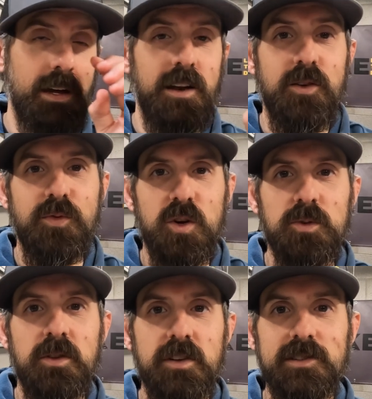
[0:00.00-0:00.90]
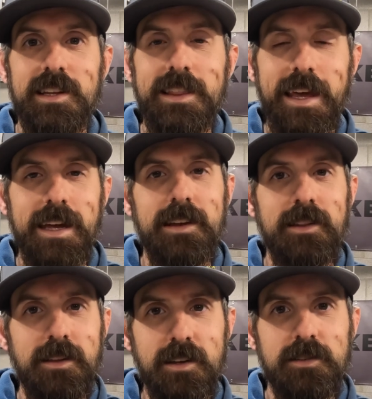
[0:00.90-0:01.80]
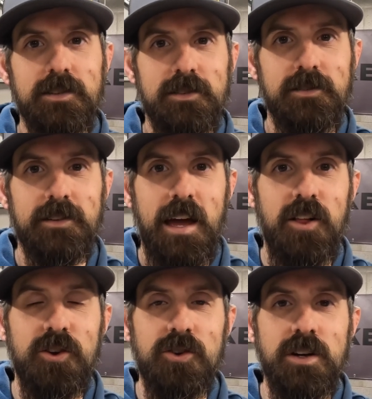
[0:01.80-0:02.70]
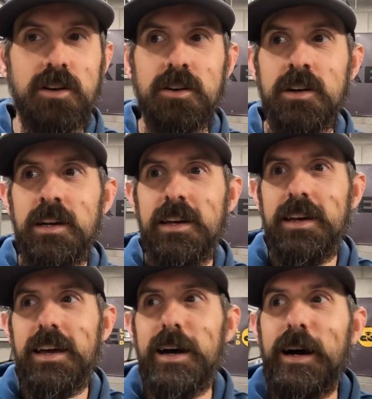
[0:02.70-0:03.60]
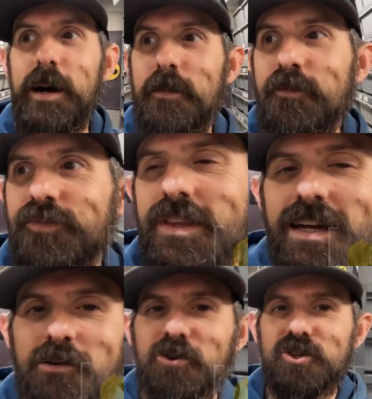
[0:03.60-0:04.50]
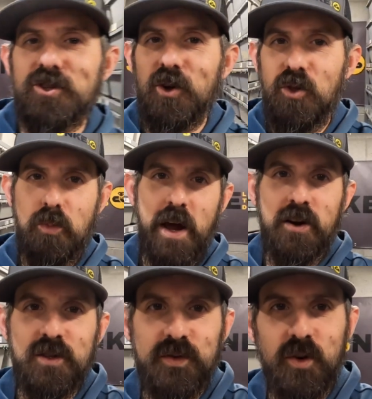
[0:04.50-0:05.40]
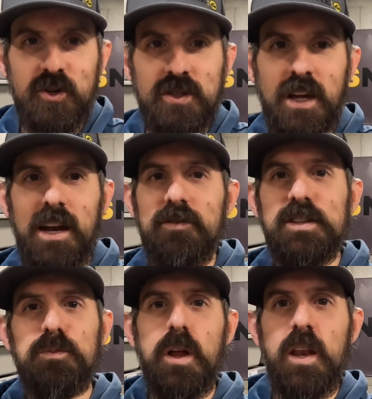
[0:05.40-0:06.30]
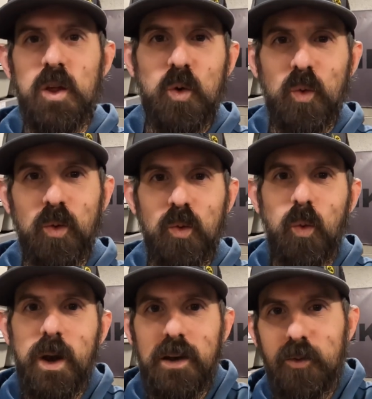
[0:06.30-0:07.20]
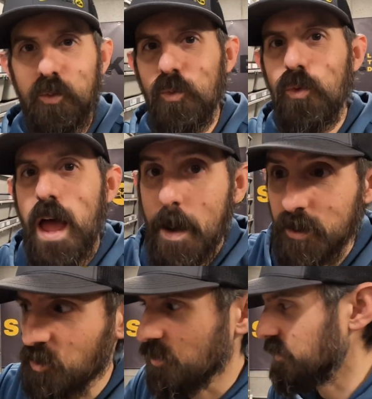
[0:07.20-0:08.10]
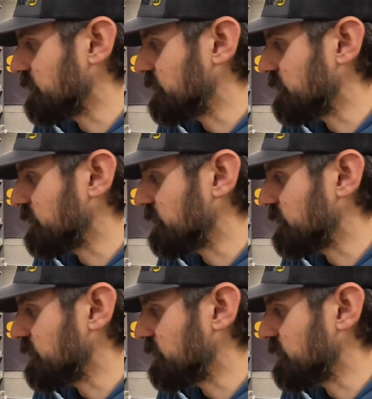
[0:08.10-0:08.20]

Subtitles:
of the first one was actually laid this calendar year. I want to show you the parents first and kind of explain to you what happened with